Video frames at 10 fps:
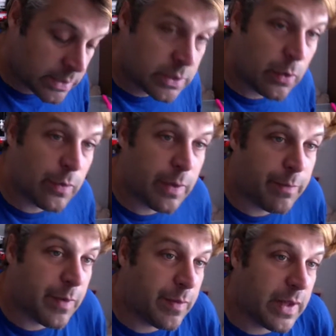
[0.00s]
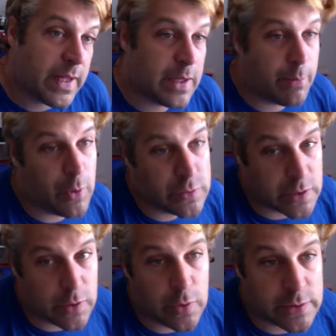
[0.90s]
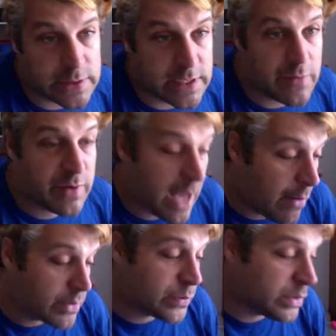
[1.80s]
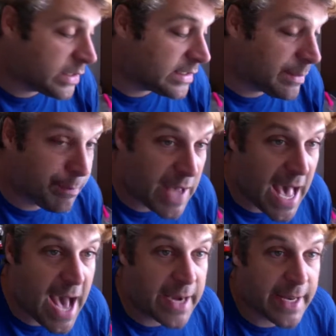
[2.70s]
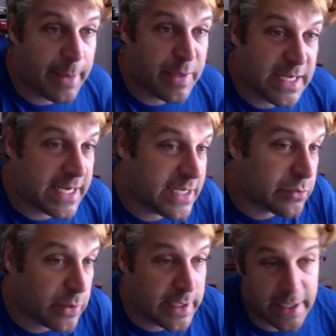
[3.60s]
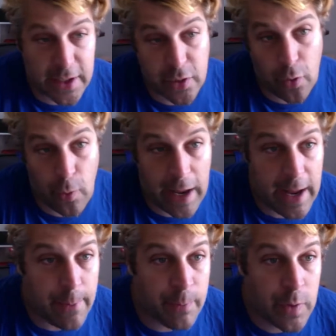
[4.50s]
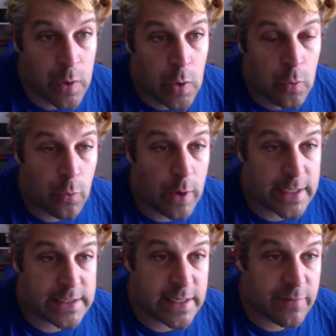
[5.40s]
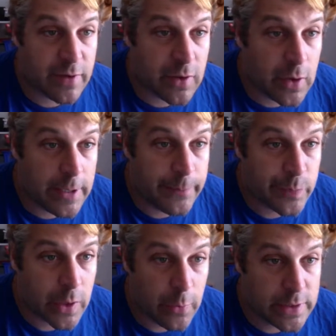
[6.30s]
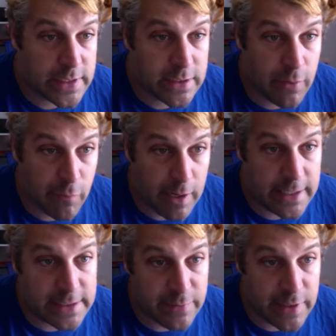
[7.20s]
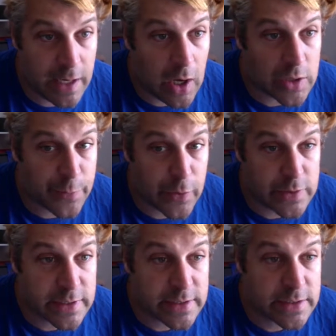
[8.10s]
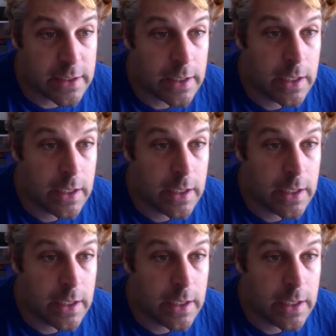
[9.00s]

So the most it goes is 7 hours, which isn't bad. I mean, it is running a Core M Y730, which is a relatively large processor.